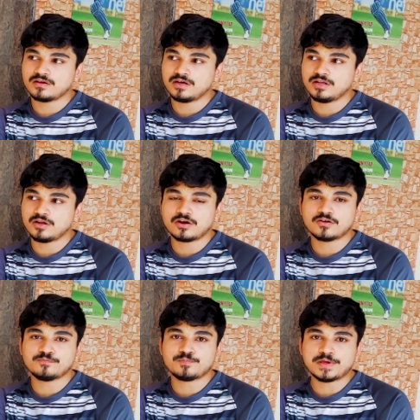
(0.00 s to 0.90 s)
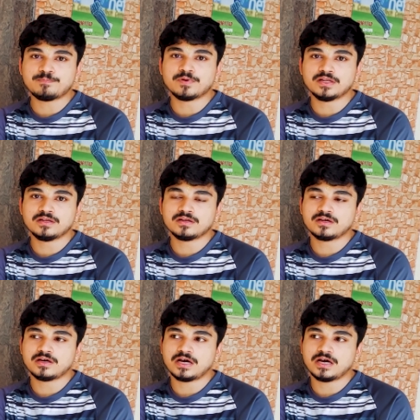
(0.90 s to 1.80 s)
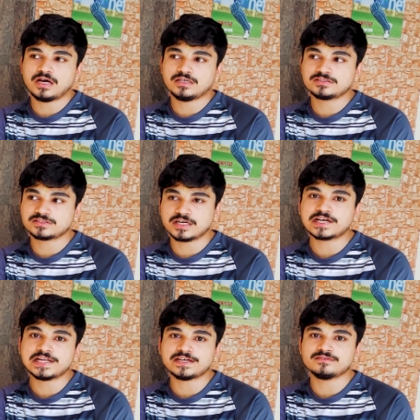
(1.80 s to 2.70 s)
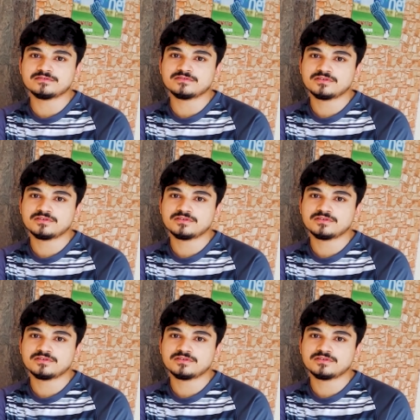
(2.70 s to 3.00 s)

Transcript: a lot of people are struggling